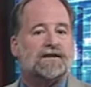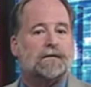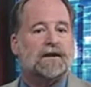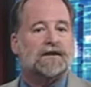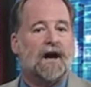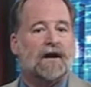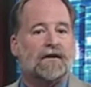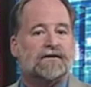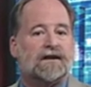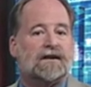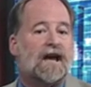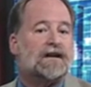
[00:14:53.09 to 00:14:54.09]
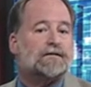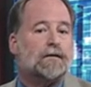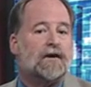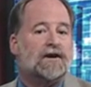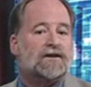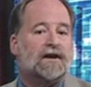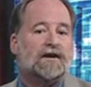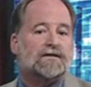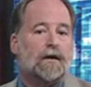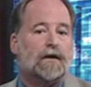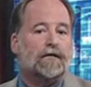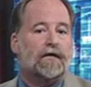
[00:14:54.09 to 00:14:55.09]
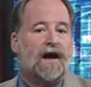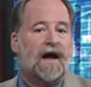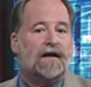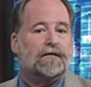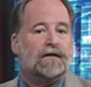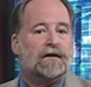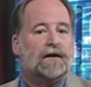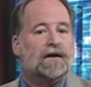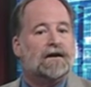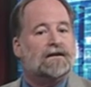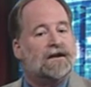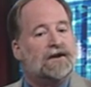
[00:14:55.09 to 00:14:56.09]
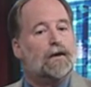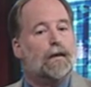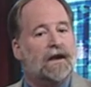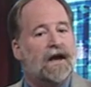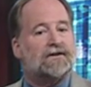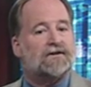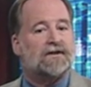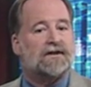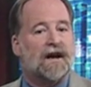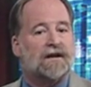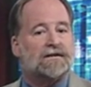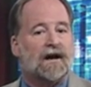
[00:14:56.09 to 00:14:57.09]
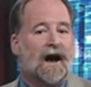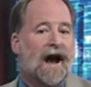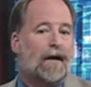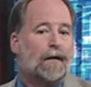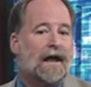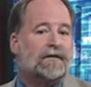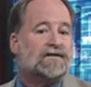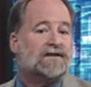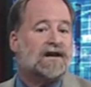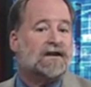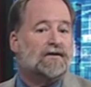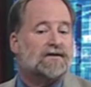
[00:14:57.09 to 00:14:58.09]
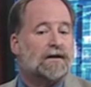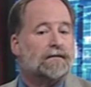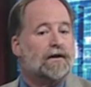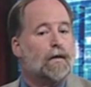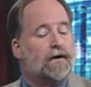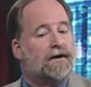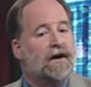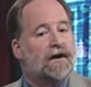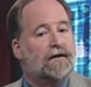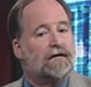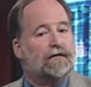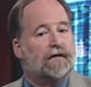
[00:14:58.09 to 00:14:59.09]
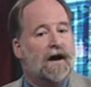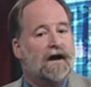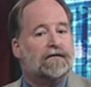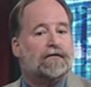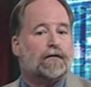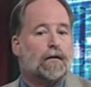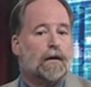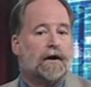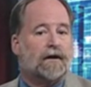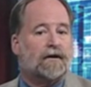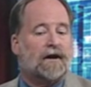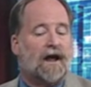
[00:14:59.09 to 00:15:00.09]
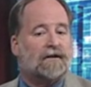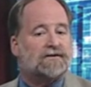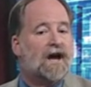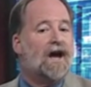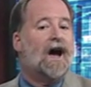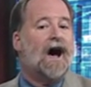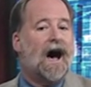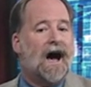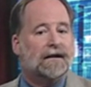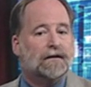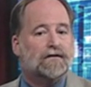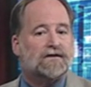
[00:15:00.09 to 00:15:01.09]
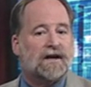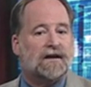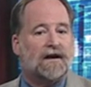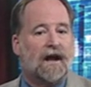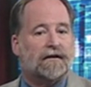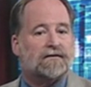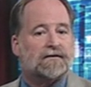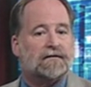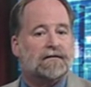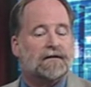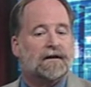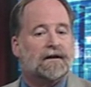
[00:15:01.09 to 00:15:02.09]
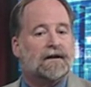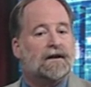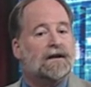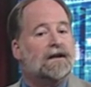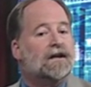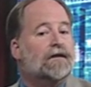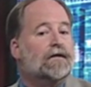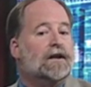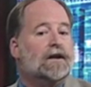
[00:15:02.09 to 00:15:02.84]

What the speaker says: of McDonald's at expiration is 105, then you will exercise. I will have to sell you something worth 105 for $100. I lose $5. Given the